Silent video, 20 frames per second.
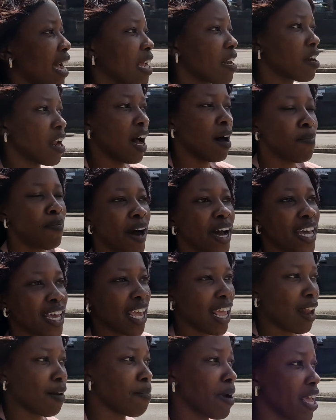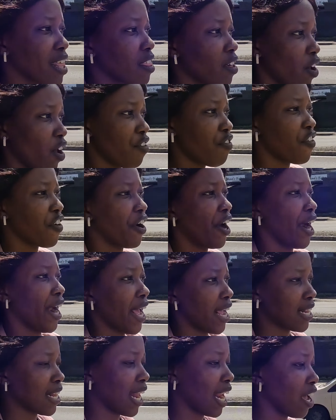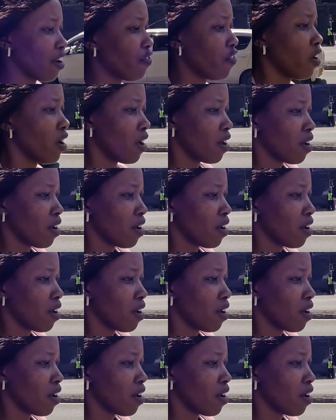here in Upper Hill by the way for a nightlife.